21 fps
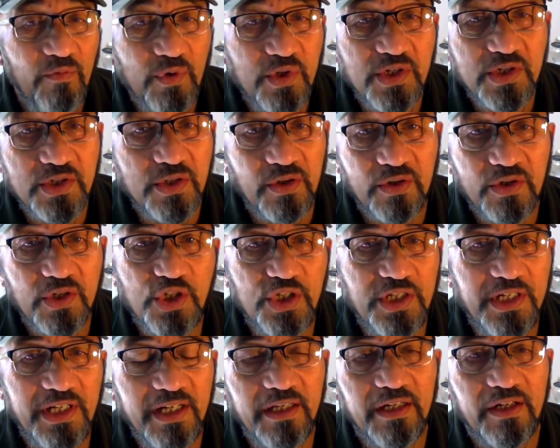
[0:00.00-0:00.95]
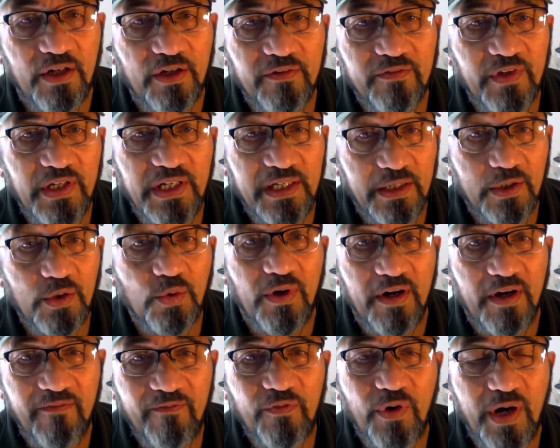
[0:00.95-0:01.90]
which is not shared over here,
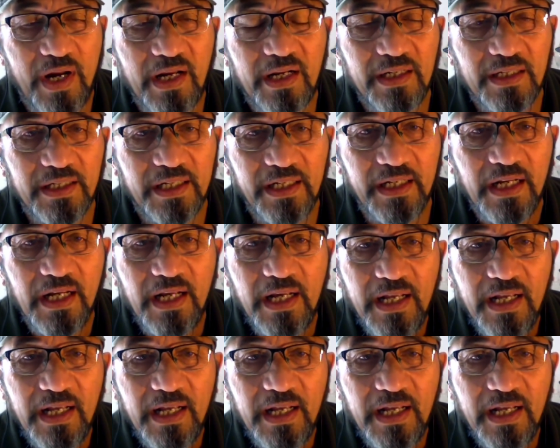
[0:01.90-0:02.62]
quite frankly.